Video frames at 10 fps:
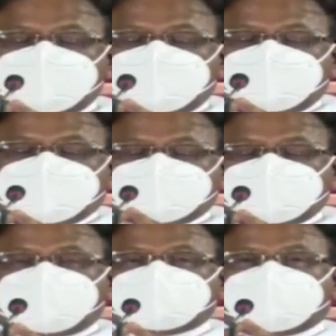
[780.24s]
The Minister
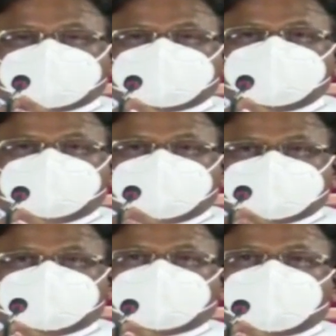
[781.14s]
added that,
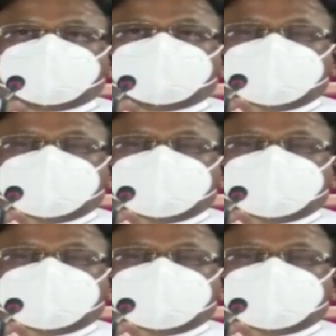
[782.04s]
however, a